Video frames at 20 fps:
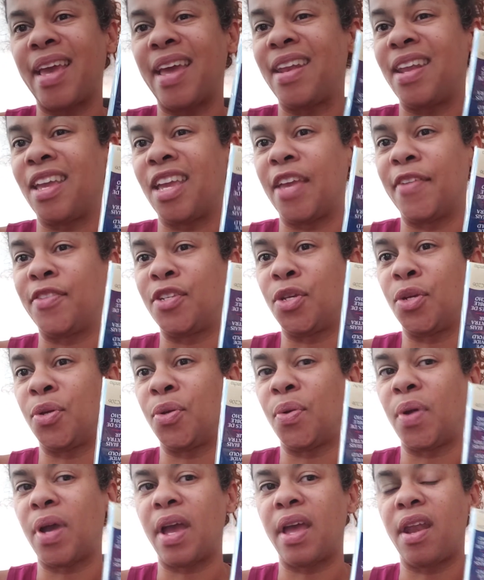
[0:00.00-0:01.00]
and then gives
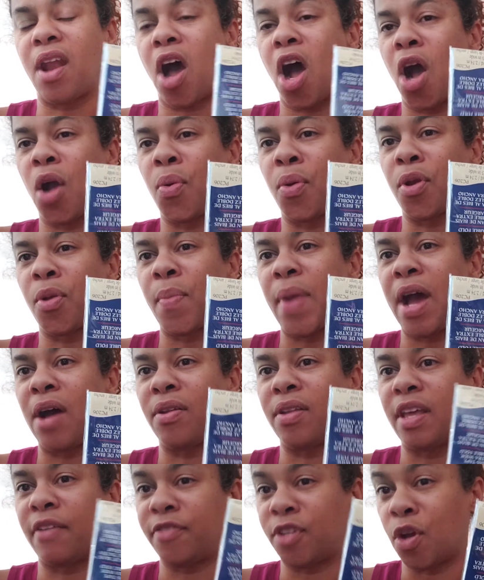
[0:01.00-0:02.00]
you an awkward
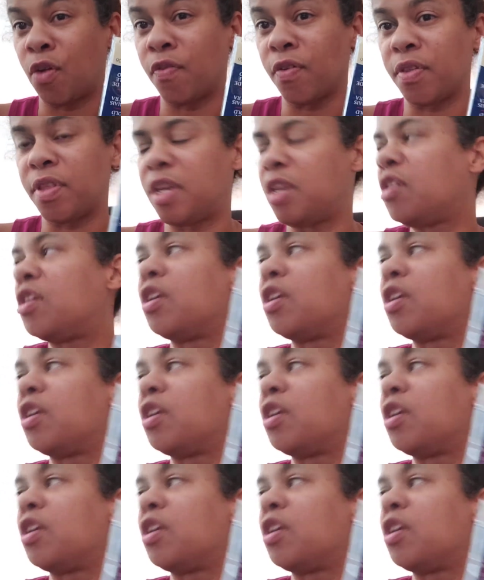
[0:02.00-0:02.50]
amount left over that you